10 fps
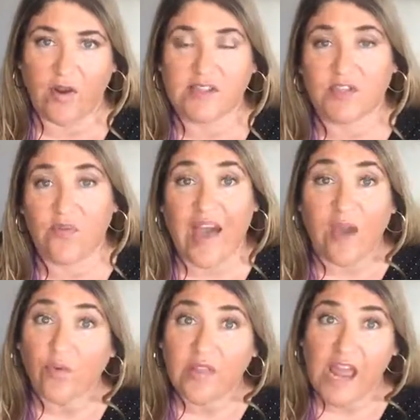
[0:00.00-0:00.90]
And so
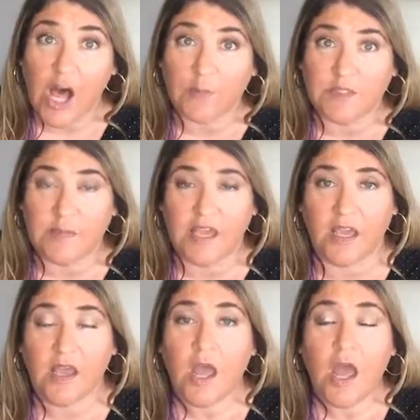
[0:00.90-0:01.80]
that really helps
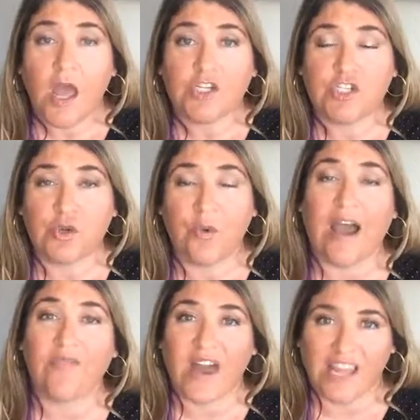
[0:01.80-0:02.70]
me to
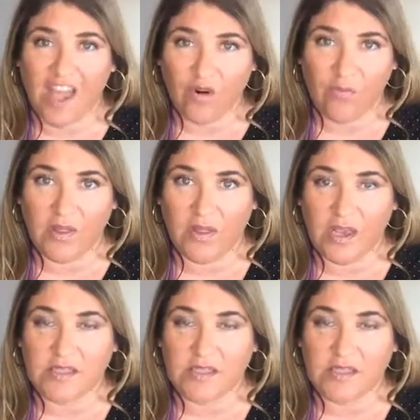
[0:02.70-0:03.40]
have that accountability,